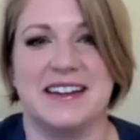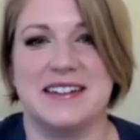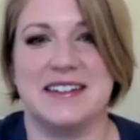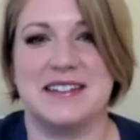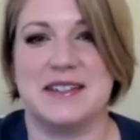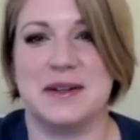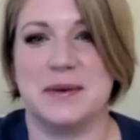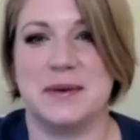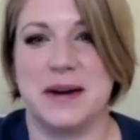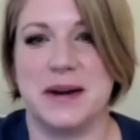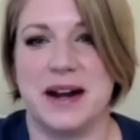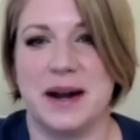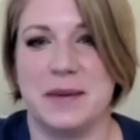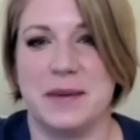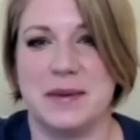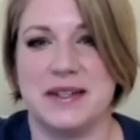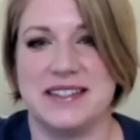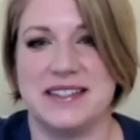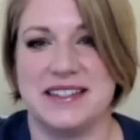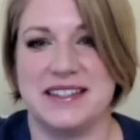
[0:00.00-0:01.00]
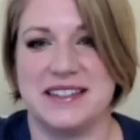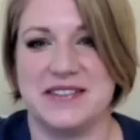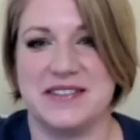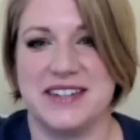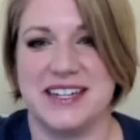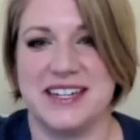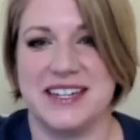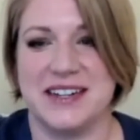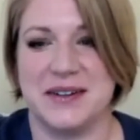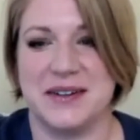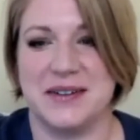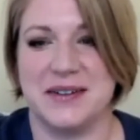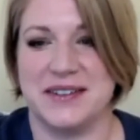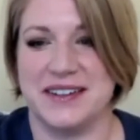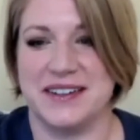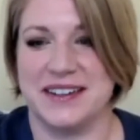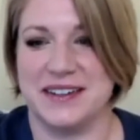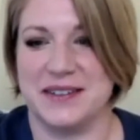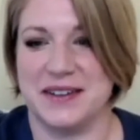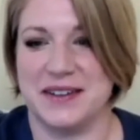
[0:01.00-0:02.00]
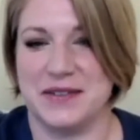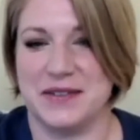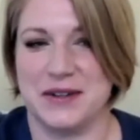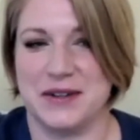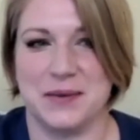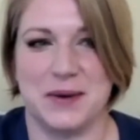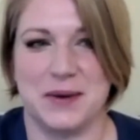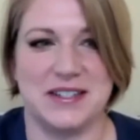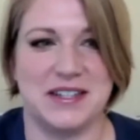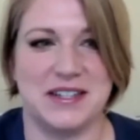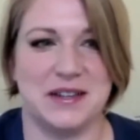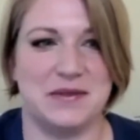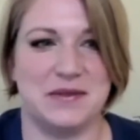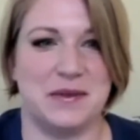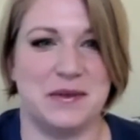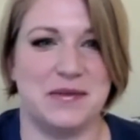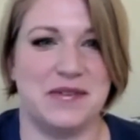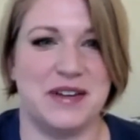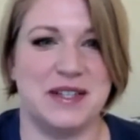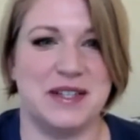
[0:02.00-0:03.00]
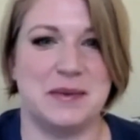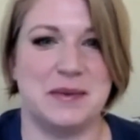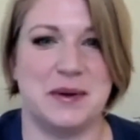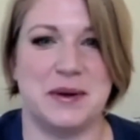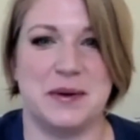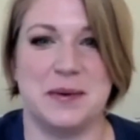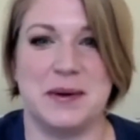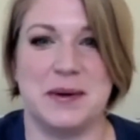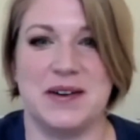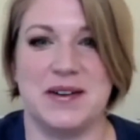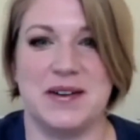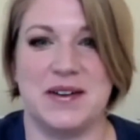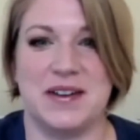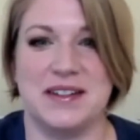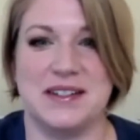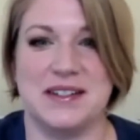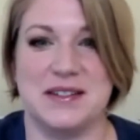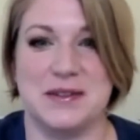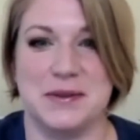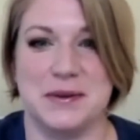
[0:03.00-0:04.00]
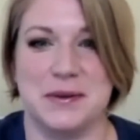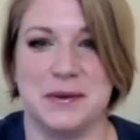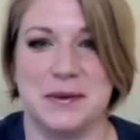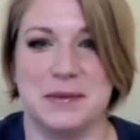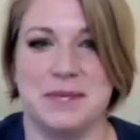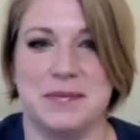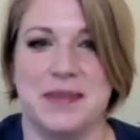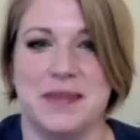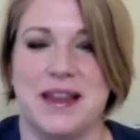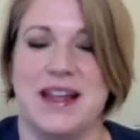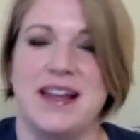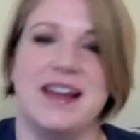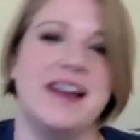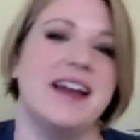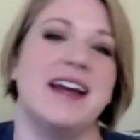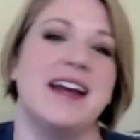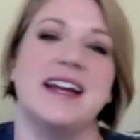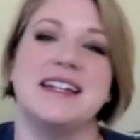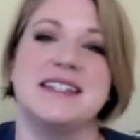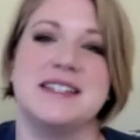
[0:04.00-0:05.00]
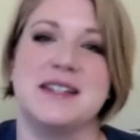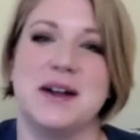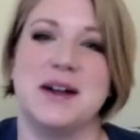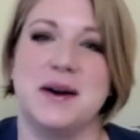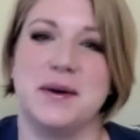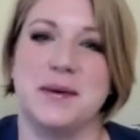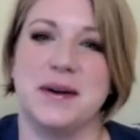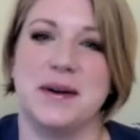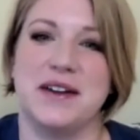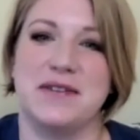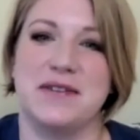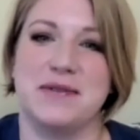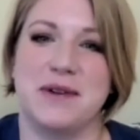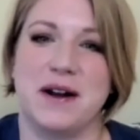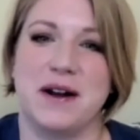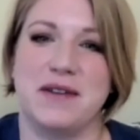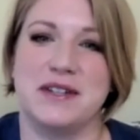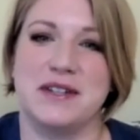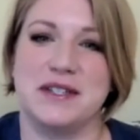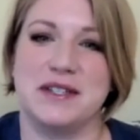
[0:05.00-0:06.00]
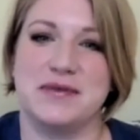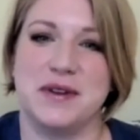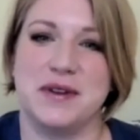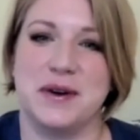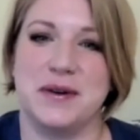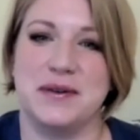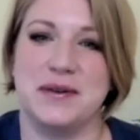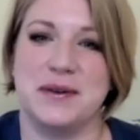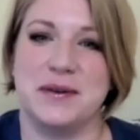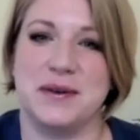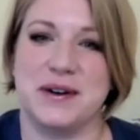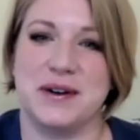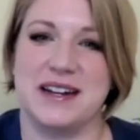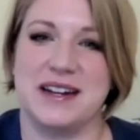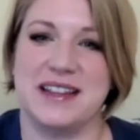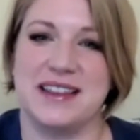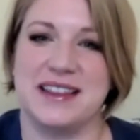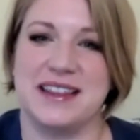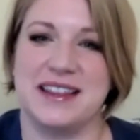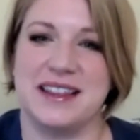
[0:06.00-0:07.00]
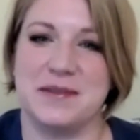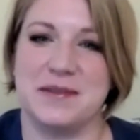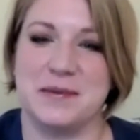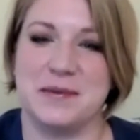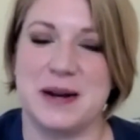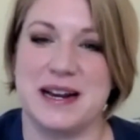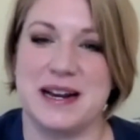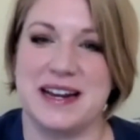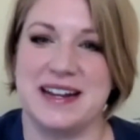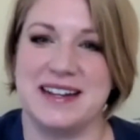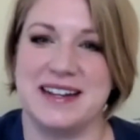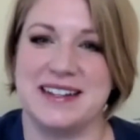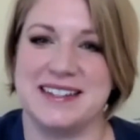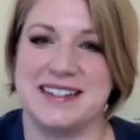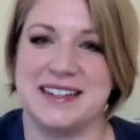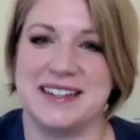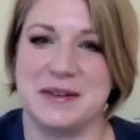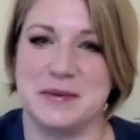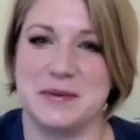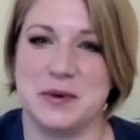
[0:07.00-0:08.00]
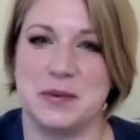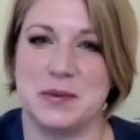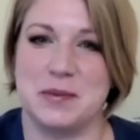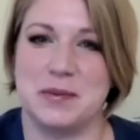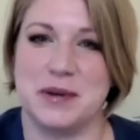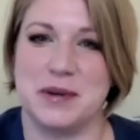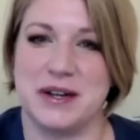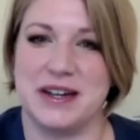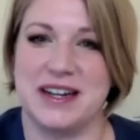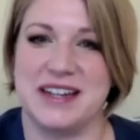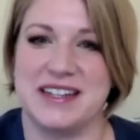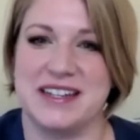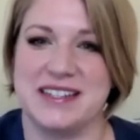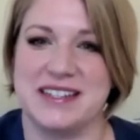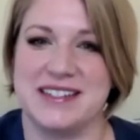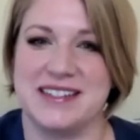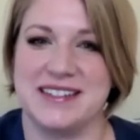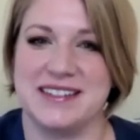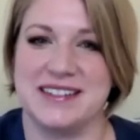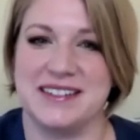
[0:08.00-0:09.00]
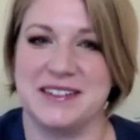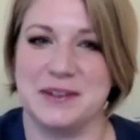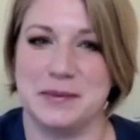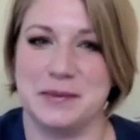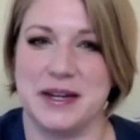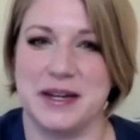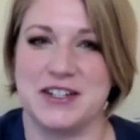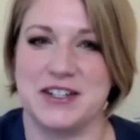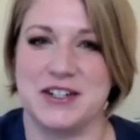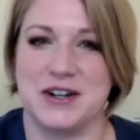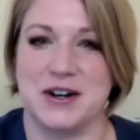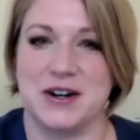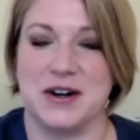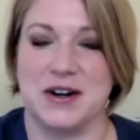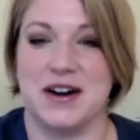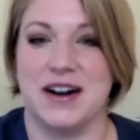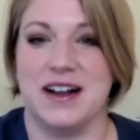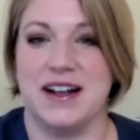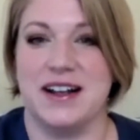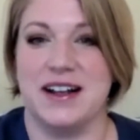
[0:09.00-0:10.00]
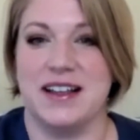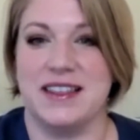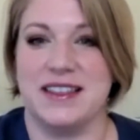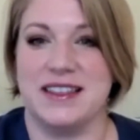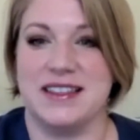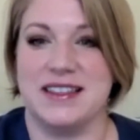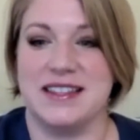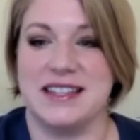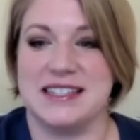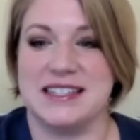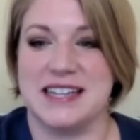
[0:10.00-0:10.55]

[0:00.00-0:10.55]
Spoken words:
So what happens on the video, if you're watching from Facebook, we are on Zoom. And so if Ravi's phone or any, it rings, it will put his little picture that